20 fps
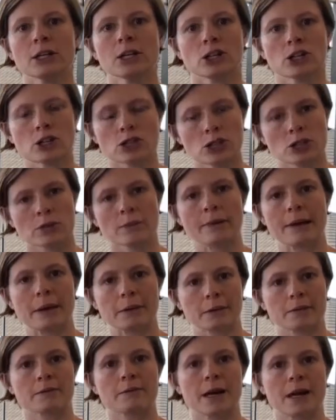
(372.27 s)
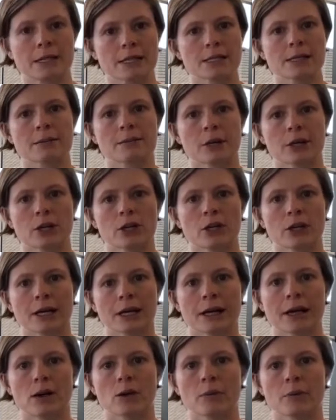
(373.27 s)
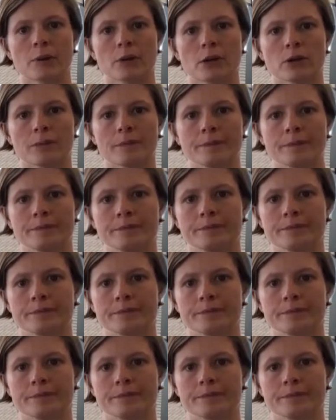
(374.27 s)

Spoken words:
you should be able to find someone who can help you.